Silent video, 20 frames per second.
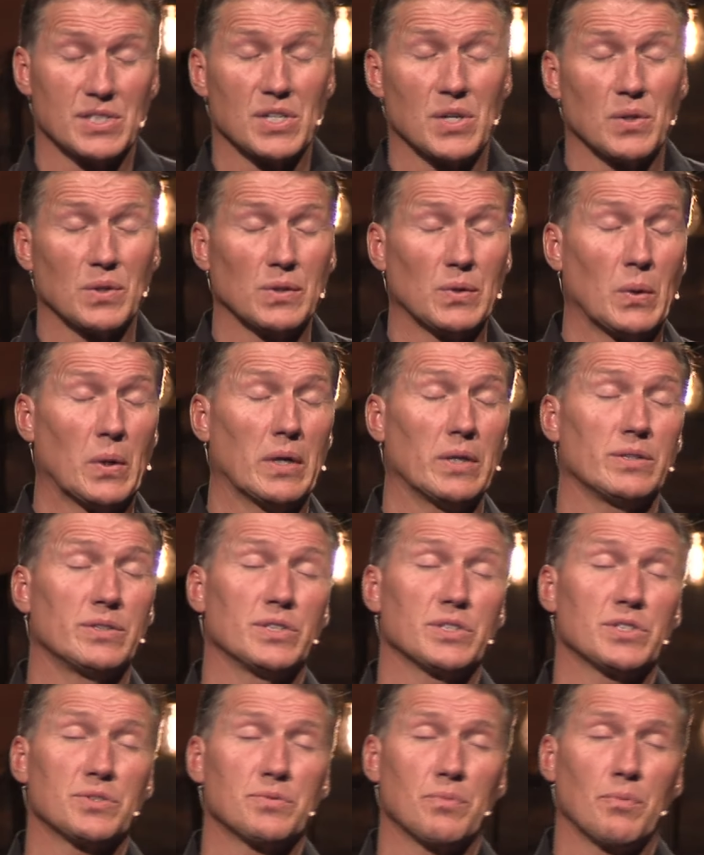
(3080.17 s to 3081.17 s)
And so,
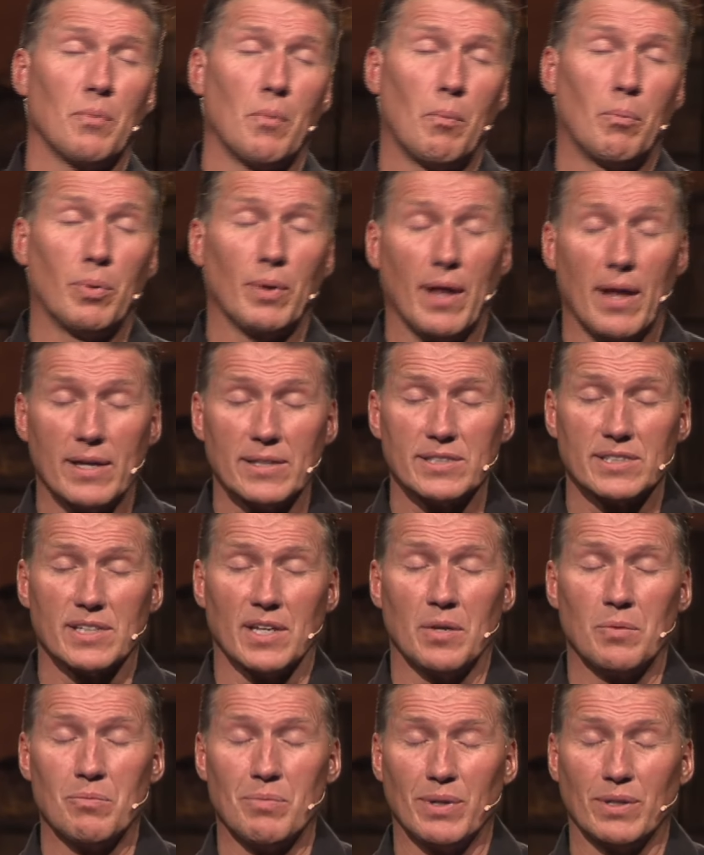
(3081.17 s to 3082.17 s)
Lord, just
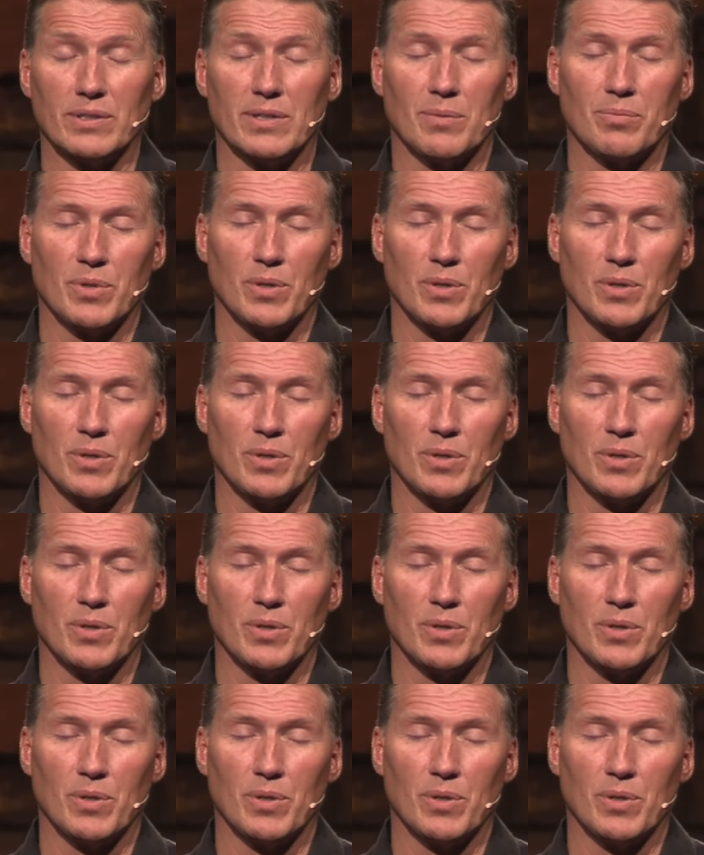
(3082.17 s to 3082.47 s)
bless and